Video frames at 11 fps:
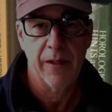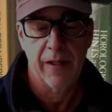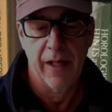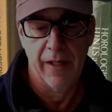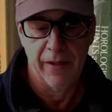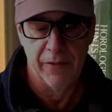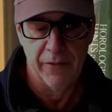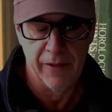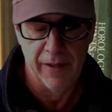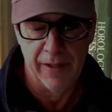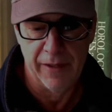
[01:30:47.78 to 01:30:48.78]
and then
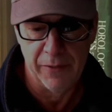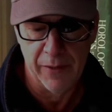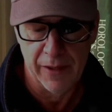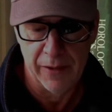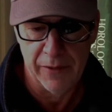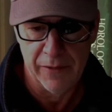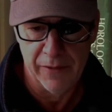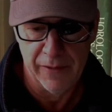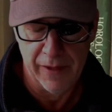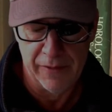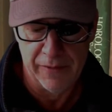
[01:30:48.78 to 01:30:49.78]
and then you got to
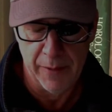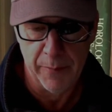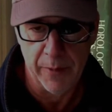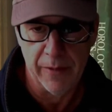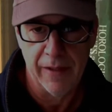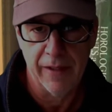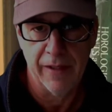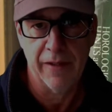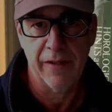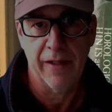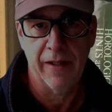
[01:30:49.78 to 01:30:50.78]
then dip it and
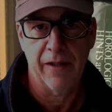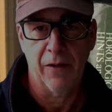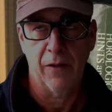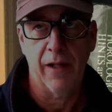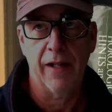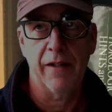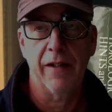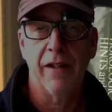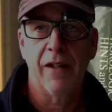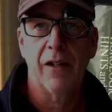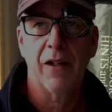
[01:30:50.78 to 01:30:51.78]
then or let it
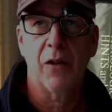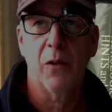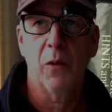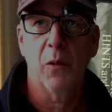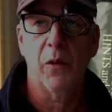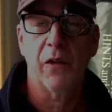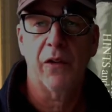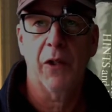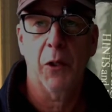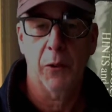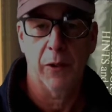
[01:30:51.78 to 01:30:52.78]
cool
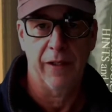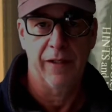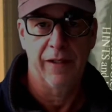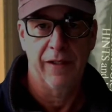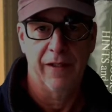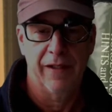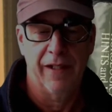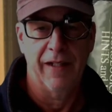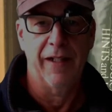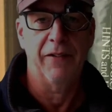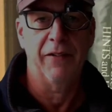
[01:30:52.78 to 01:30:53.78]
slowly
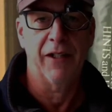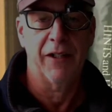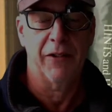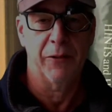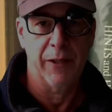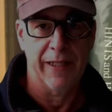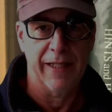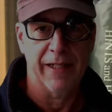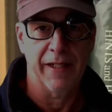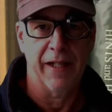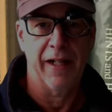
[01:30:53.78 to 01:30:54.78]
and then you got to do it
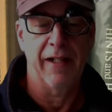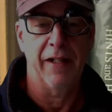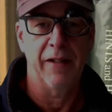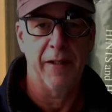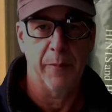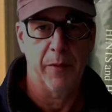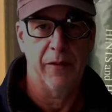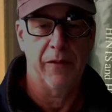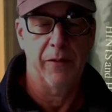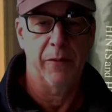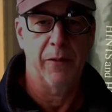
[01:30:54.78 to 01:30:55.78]
again and then dip it
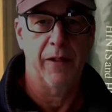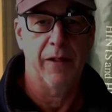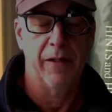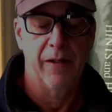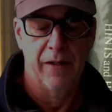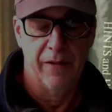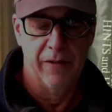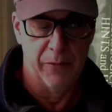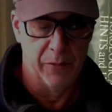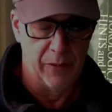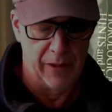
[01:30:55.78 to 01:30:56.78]
to uh,
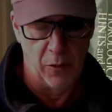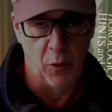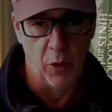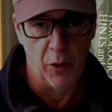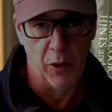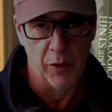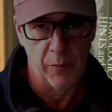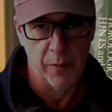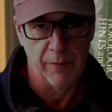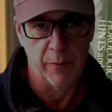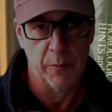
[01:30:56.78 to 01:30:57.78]
to in oil
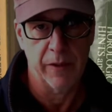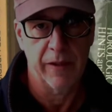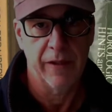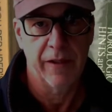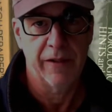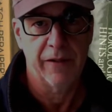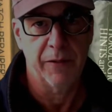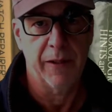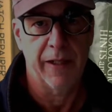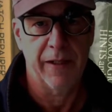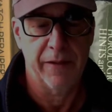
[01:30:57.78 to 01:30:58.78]
preferably to
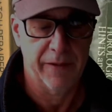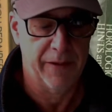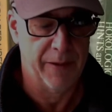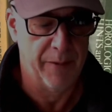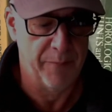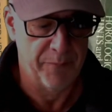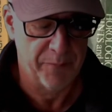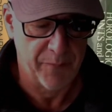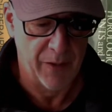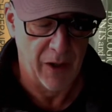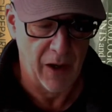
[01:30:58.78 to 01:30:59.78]
let it uh,
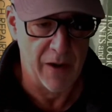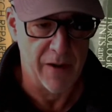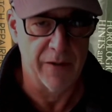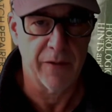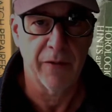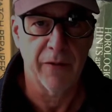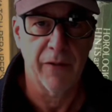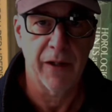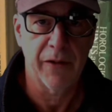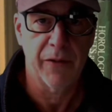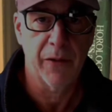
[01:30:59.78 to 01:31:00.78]
harden
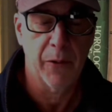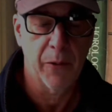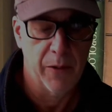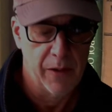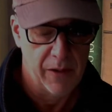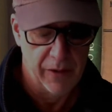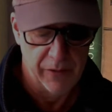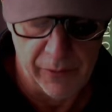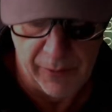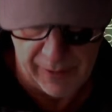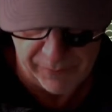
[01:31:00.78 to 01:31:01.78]
right so so
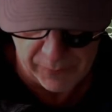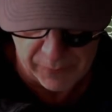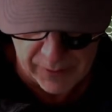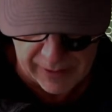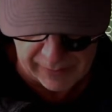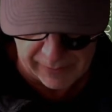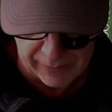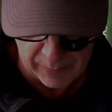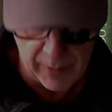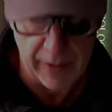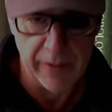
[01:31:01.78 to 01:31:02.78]
have to anneal it to
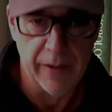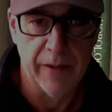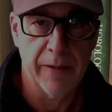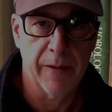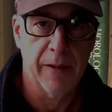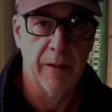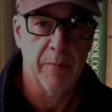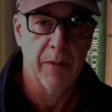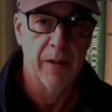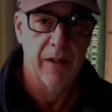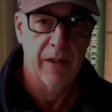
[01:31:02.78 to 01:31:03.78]
bend it um,
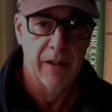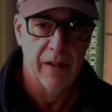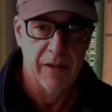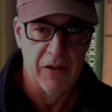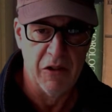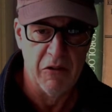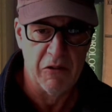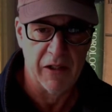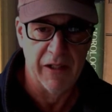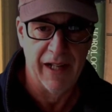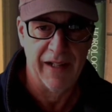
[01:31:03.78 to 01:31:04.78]

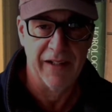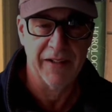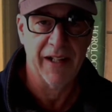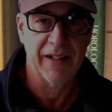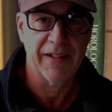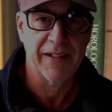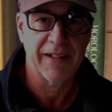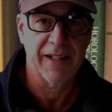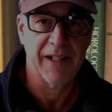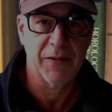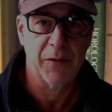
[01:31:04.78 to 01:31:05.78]
usually that is not
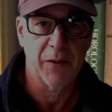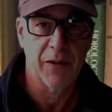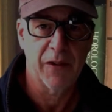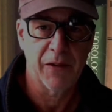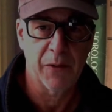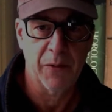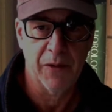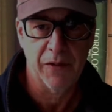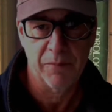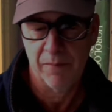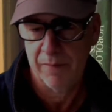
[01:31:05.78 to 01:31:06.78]
successful so
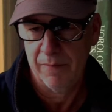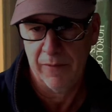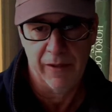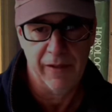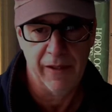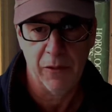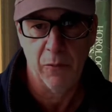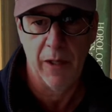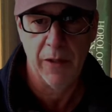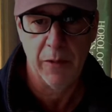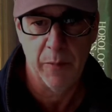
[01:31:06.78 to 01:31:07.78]
just when you take the
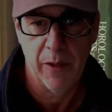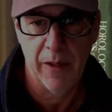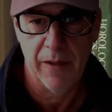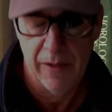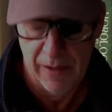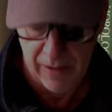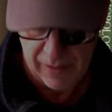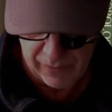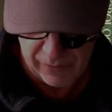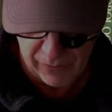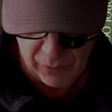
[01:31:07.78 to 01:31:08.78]
watch apart
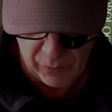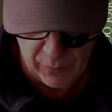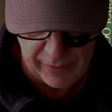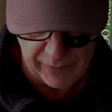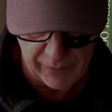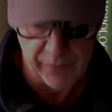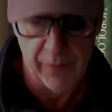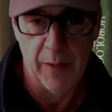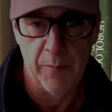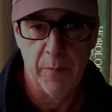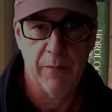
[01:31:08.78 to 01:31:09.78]
there's no reason for
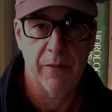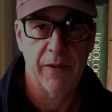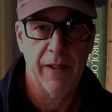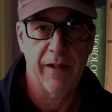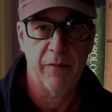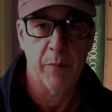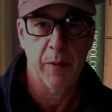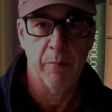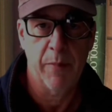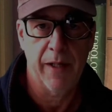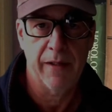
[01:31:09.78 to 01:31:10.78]
that pivot to have been
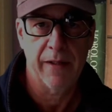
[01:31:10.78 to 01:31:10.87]
bent